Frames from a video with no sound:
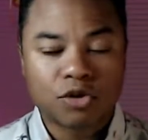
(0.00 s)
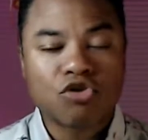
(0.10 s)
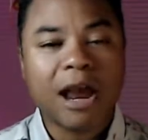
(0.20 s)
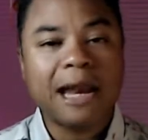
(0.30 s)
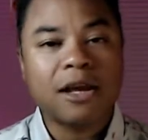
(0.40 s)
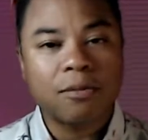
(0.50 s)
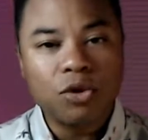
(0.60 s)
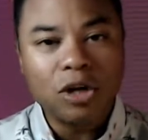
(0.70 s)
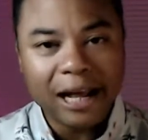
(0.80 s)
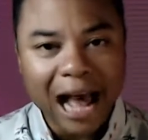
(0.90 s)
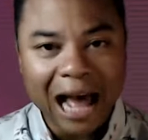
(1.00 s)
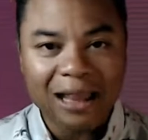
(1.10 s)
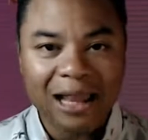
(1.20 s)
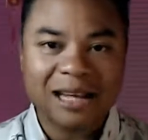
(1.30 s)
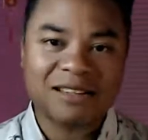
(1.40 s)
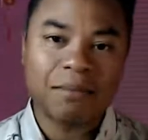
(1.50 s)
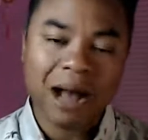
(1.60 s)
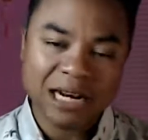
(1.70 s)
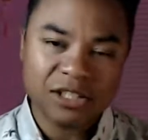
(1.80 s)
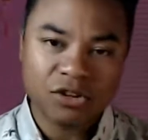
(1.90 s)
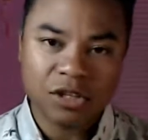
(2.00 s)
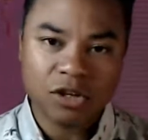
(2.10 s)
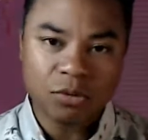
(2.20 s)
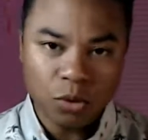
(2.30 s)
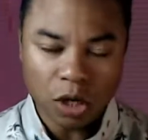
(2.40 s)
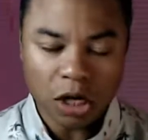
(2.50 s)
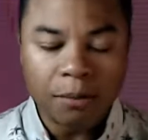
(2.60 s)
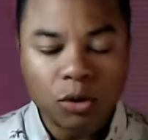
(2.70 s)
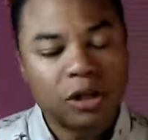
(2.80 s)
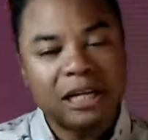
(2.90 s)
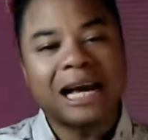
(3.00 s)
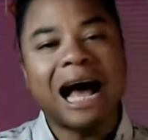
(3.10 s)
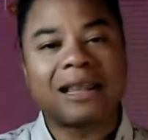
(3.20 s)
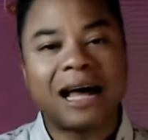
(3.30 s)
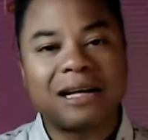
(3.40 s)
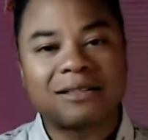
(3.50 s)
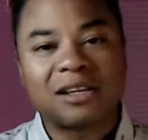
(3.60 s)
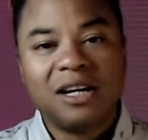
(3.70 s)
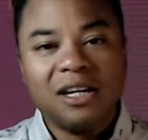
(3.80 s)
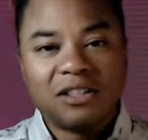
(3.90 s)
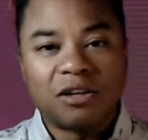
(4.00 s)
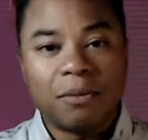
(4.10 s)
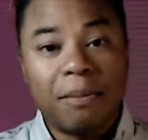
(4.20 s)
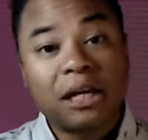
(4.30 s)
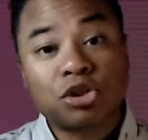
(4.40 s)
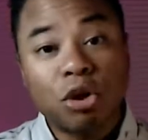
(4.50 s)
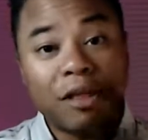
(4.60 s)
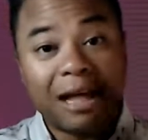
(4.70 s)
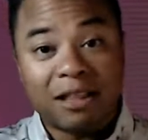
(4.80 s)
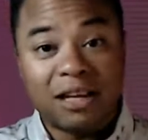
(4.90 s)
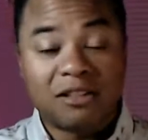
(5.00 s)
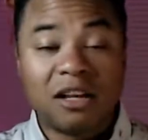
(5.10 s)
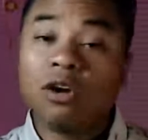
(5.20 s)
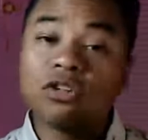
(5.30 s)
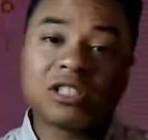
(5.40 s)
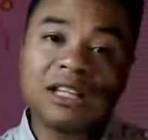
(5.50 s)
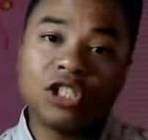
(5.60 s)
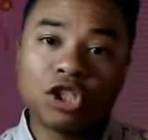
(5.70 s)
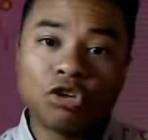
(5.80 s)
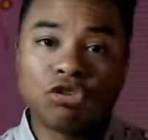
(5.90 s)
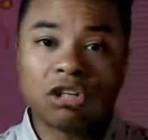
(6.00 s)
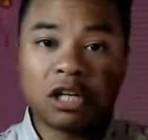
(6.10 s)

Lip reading: creating community guidelines and monitoring the community guidelines to make sure that the adults and the children